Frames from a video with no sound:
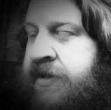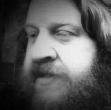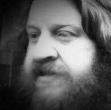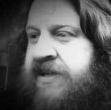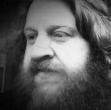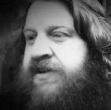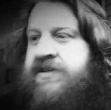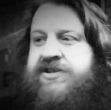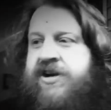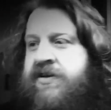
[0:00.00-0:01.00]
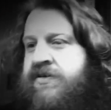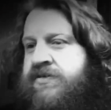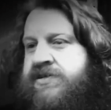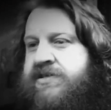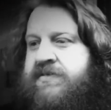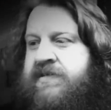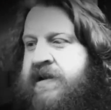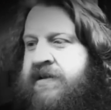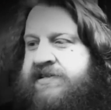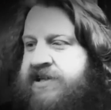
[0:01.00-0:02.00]
TV shows
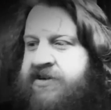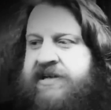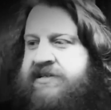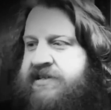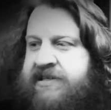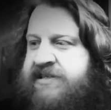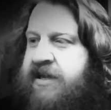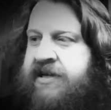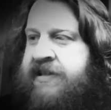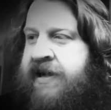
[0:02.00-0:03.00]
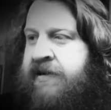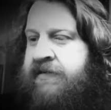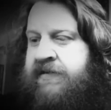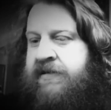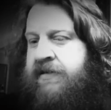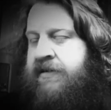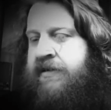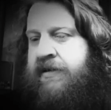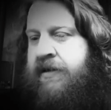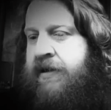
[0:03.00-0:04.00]
and series they suck now,
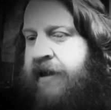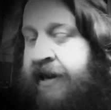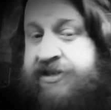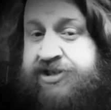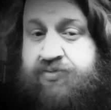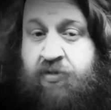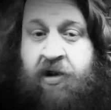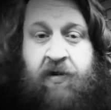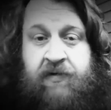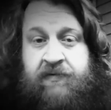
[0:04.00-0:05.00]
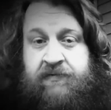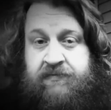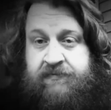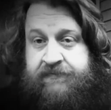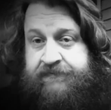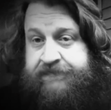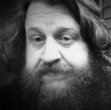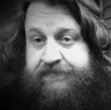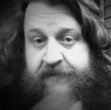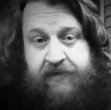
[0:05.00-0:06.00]
and it's just wrong.
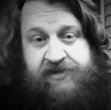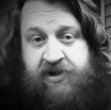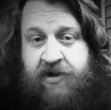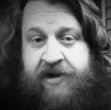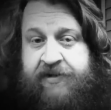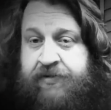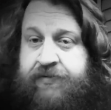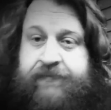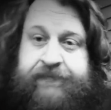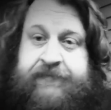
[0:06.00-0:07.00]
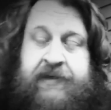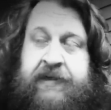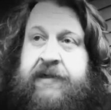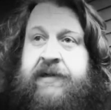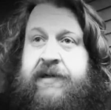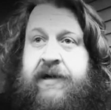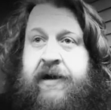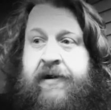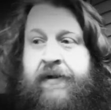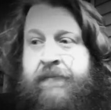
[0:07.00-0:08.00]
Sorry, dude.
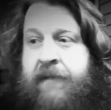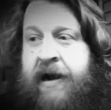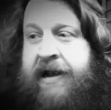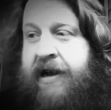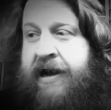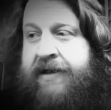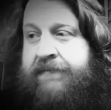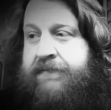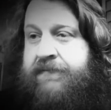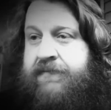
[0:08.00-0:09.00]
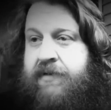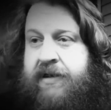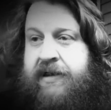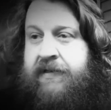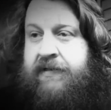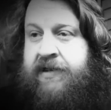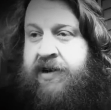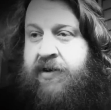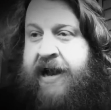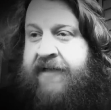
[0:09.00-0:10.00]
I
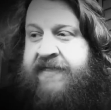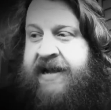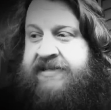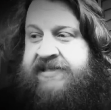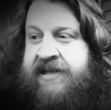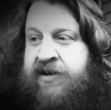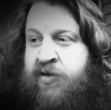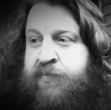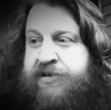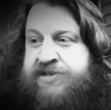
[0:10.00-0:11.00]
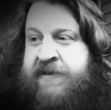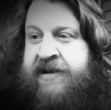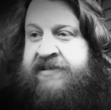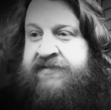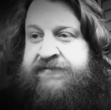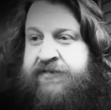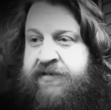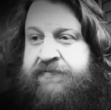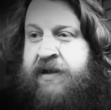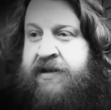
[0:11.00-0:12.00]
had that cynical perspective for
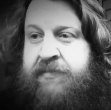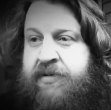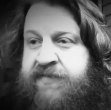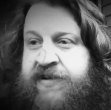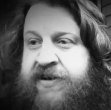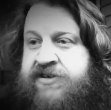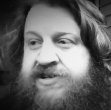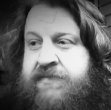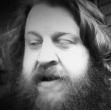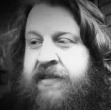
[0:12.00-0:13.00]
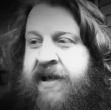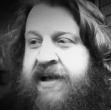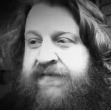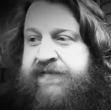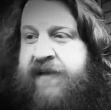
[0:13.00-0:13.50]
a number of years in my life,